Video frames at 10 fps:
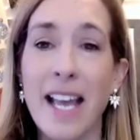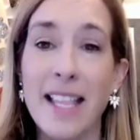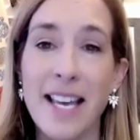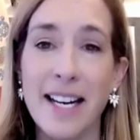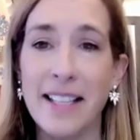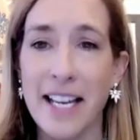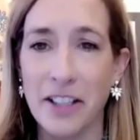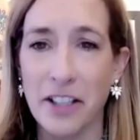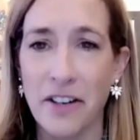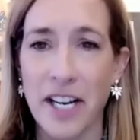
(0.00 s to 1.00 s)
And then
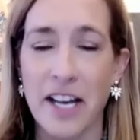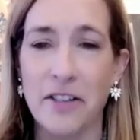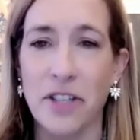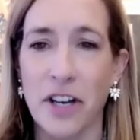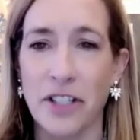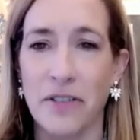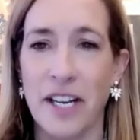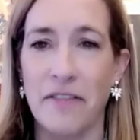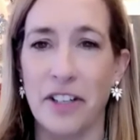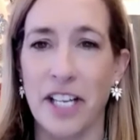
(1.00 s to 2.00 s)
Elaine Luria, who's also a
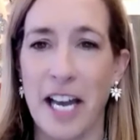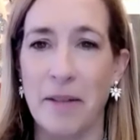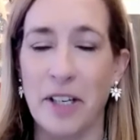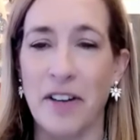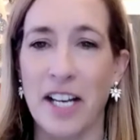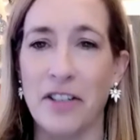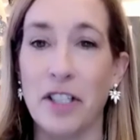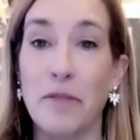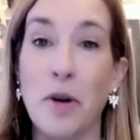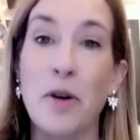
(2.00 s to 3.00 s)
Naval Academy
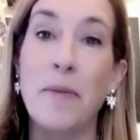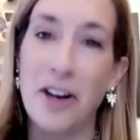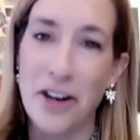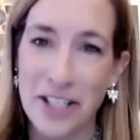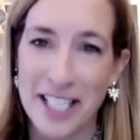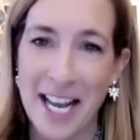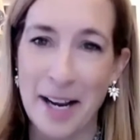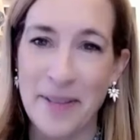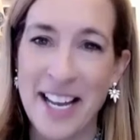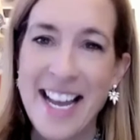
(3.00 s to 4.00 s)
graduate, spoke about her
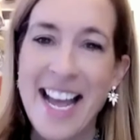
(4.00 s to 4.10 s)
time